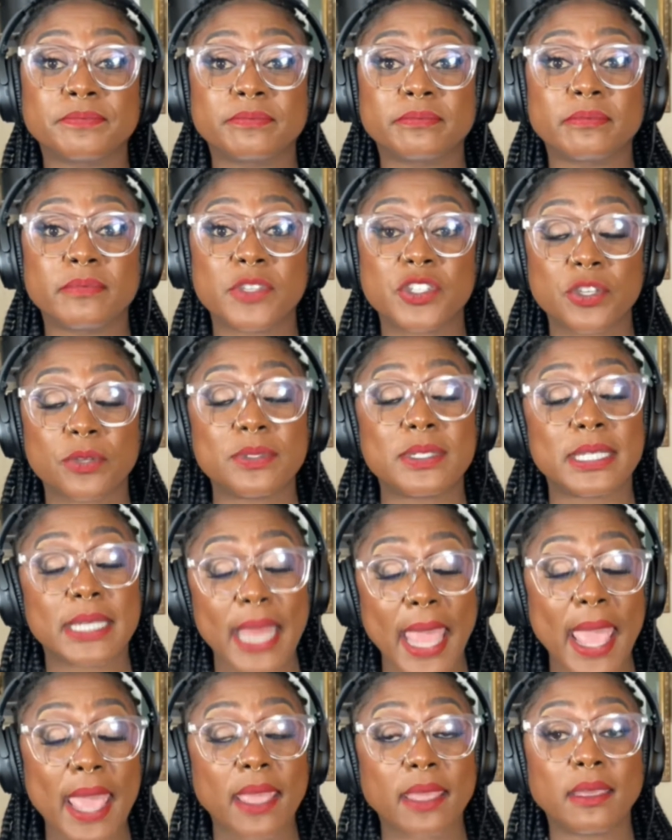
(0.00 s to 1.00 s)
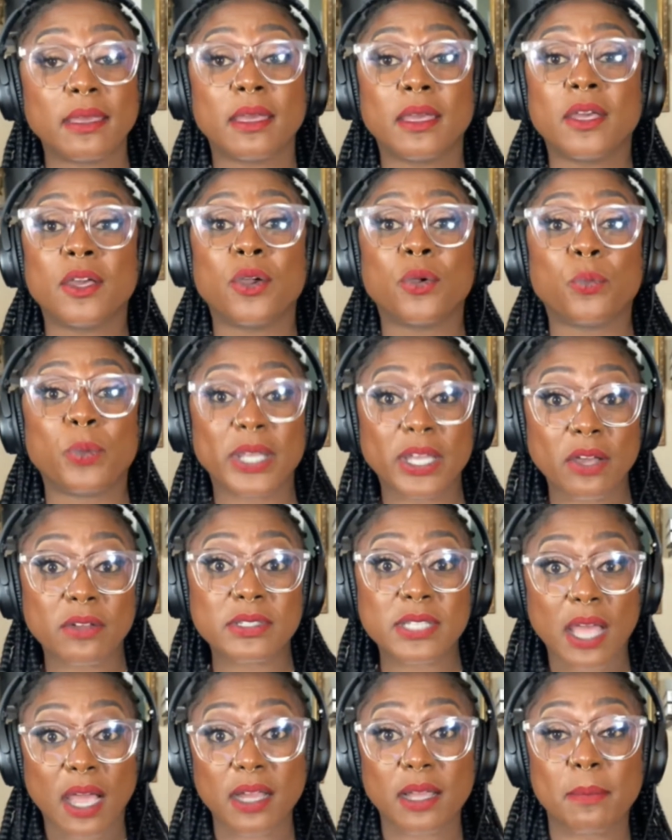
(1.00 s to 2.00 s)
So today, we gonna
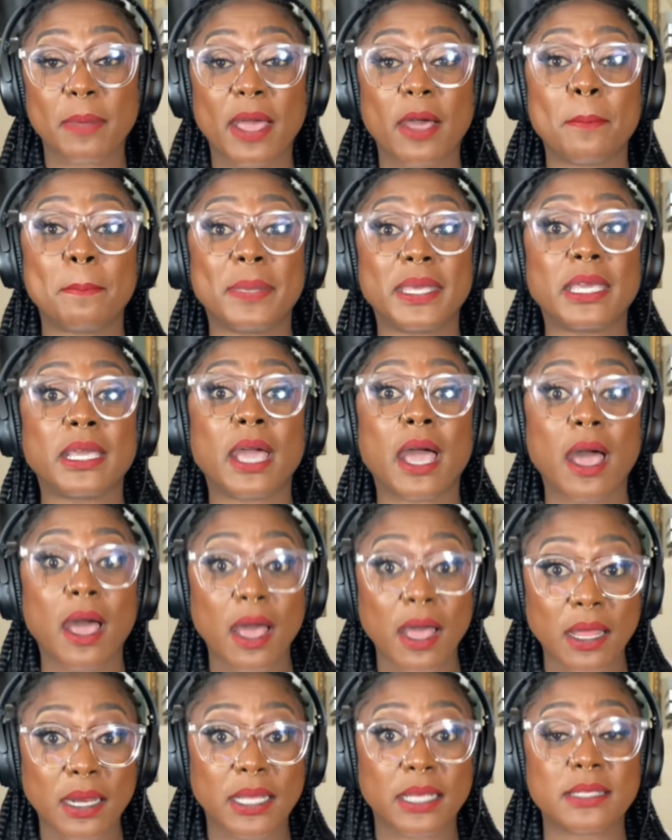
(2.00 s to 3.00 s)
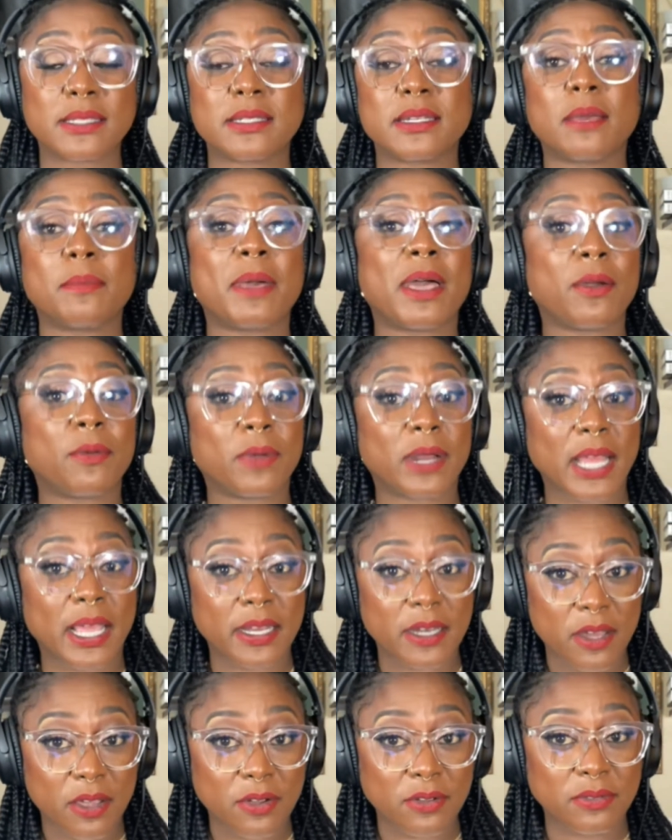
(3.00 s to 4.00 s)
talk about being honest about what I
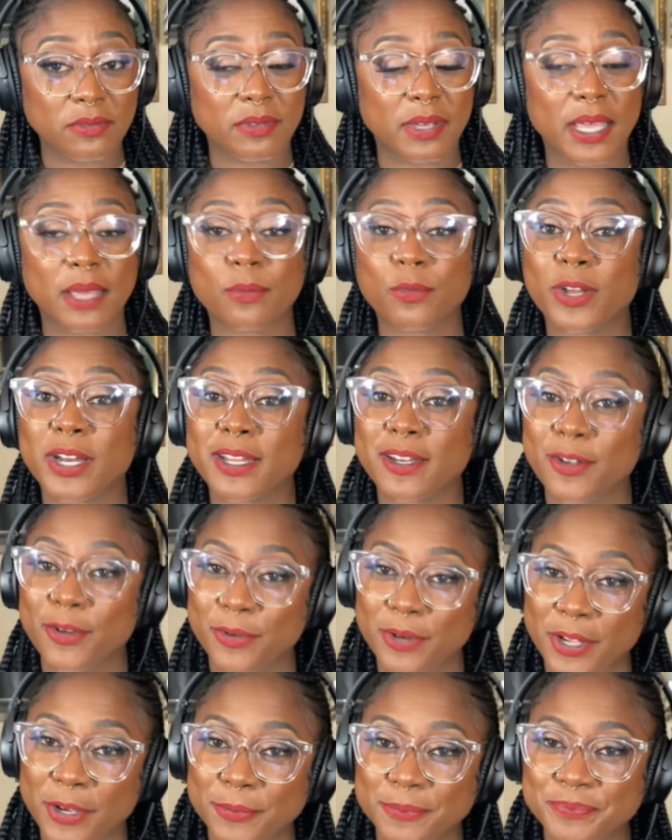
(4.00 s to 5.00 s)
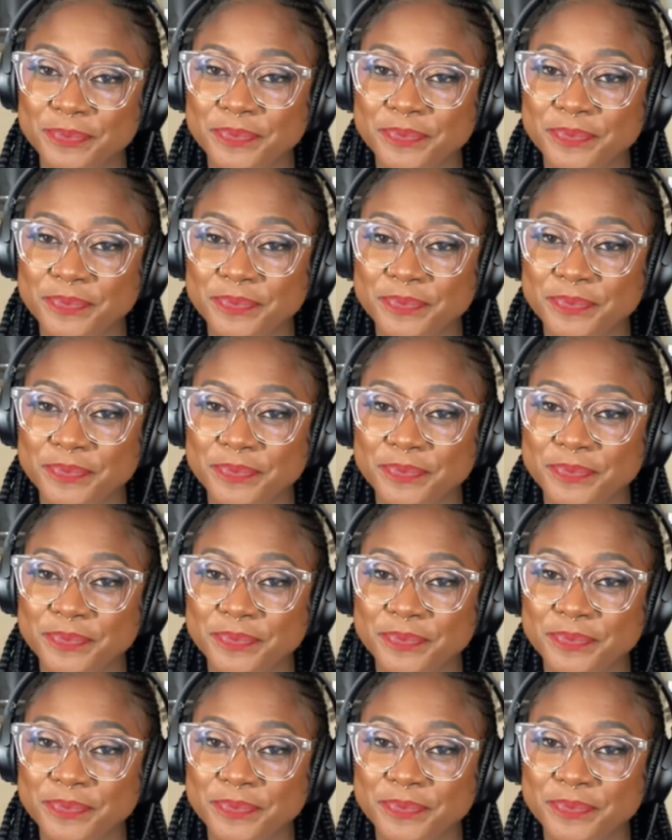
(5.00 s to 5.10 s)
know and what I don't know.